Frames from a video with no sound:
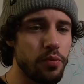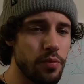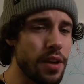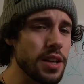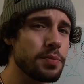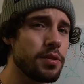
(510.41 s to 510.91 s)

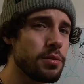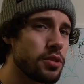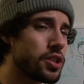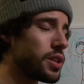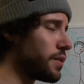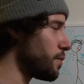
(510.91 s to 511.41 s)
That's pretty
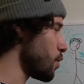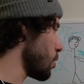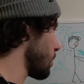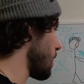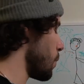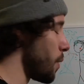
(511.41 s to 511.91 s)
much it for
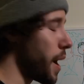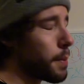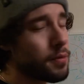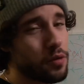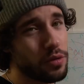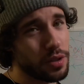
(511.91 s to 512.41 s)
a
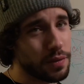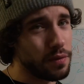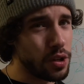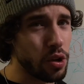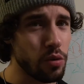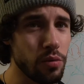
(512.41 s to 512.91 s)
wrap for this
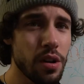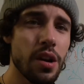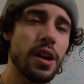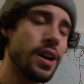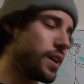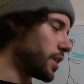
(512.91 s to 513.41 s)
video.
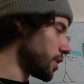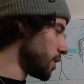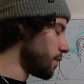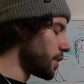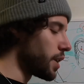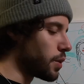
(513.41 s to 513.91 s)

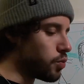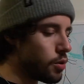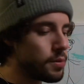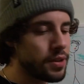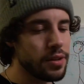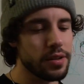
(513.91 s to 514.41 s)
Giving a
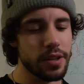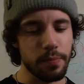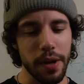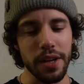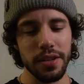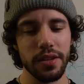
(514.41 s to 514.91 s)
woman
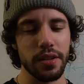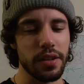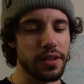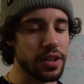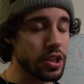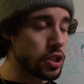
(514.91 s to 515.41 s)
space
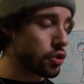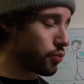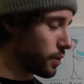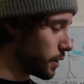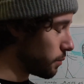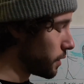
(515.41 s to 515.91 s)
is
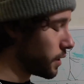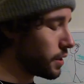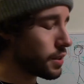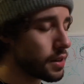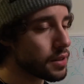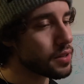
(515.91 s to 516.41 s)
extremely
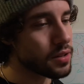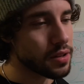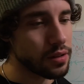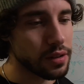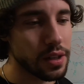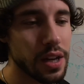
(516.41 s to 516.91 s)

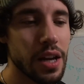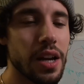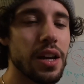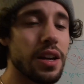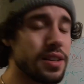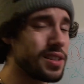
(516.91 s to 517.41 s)
necessary.
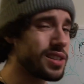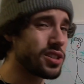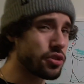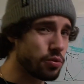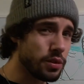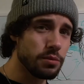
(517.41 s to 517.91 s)
It's
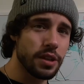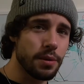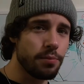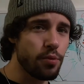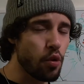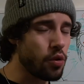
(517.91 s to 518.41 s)
extremely
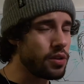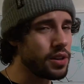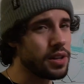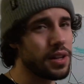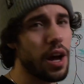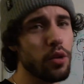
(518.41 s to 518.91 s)

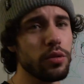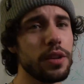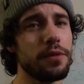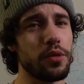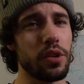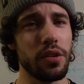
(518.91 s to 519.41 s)
important, not only
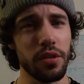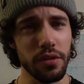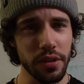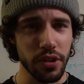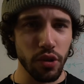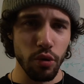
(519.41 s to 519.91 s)
for her,
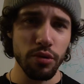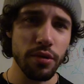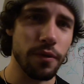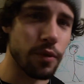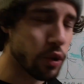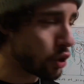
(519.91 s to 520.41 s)
it's also
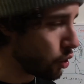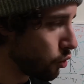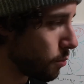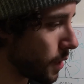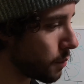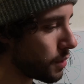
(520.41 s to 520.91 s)
for you,
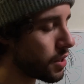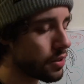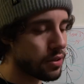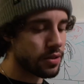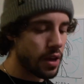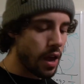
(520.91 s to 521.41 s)
man,
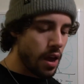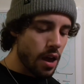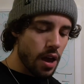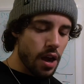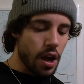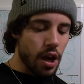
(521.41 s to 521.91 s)
because
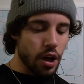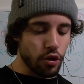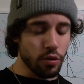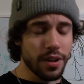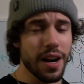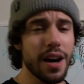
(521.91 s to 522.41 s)

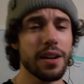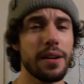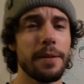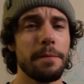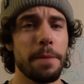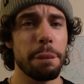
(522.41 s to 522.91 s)
you
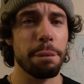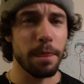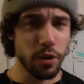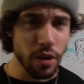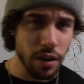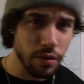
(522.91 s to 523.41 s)

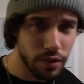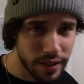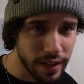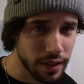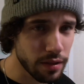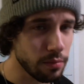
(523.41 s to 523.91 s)
gotta
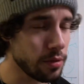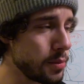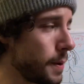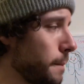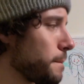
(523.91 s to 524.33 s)
understand something, man.